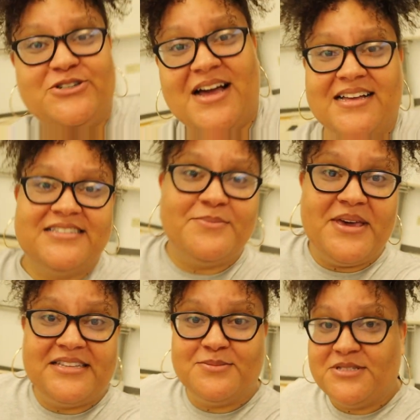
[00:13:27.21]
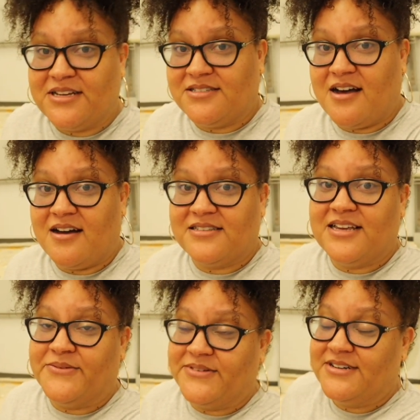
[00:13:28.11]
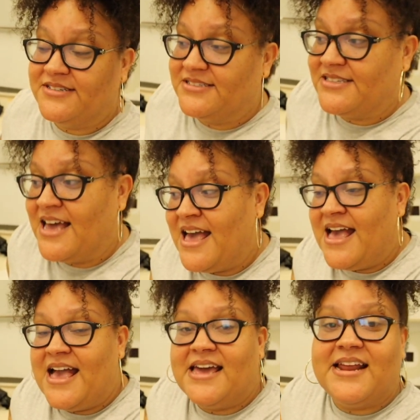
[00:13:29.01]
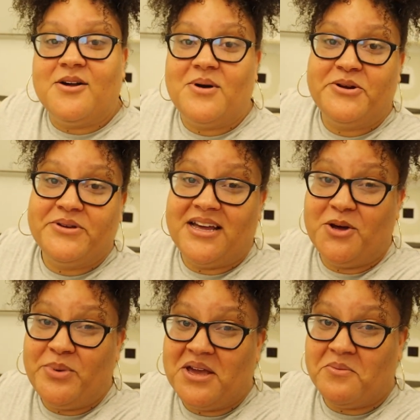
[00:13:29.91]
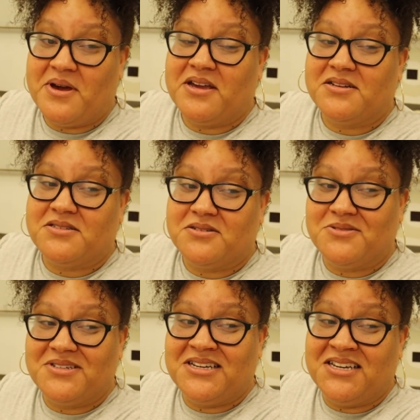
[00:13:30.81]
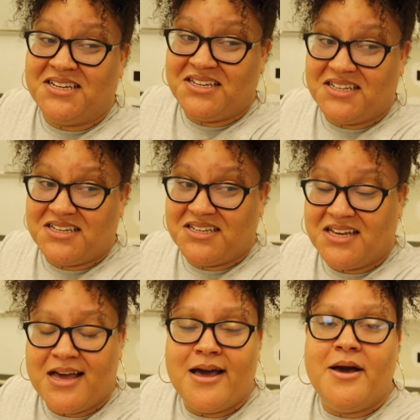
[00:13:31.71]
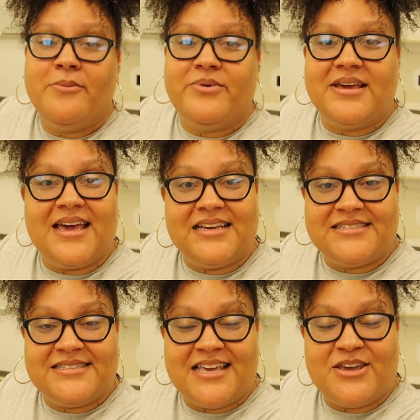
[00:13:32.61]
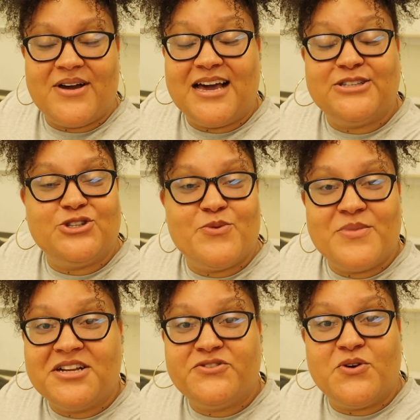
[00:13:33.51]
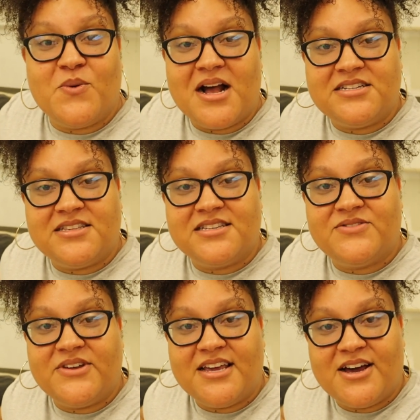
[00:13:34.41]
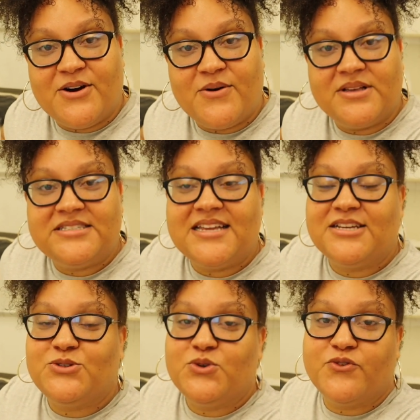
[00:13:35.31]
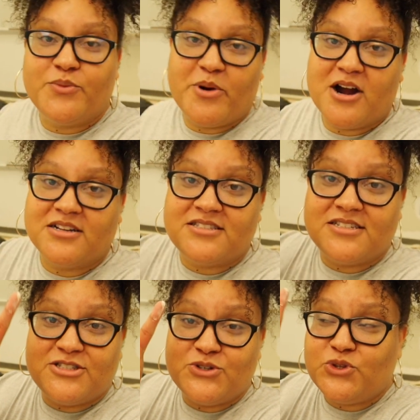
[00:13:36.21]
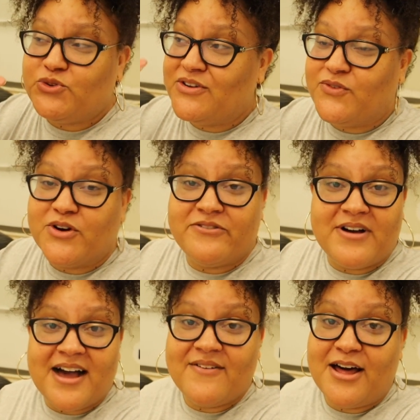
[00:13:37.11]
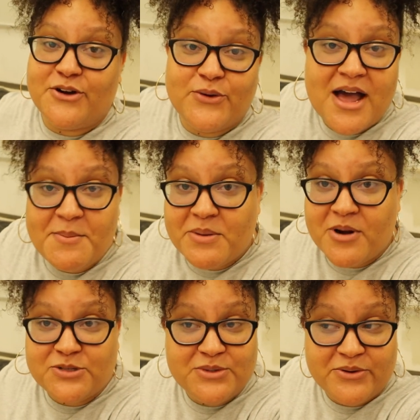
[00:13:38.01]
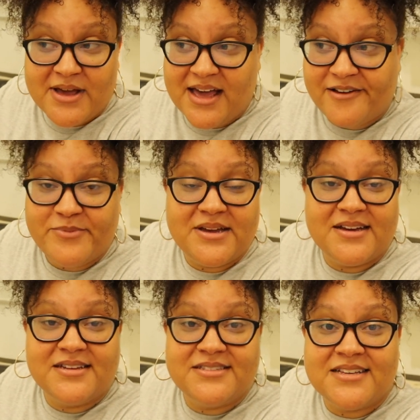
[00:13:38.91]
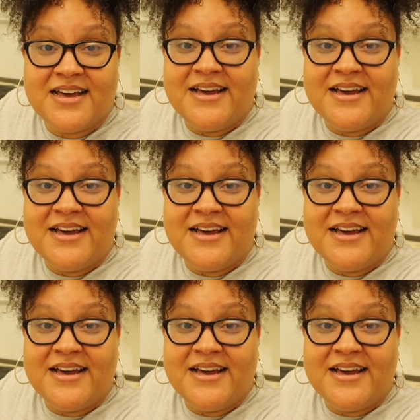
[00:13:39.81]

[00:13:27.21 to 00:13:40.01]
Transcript: trying to make some TikToks and reels, and I didn't want no yellow paint in my hair, so. But yes, thank you guys so much for watching this video. Stay tuned for part two, three, four, five. I don't know how many parts we're gonna have, because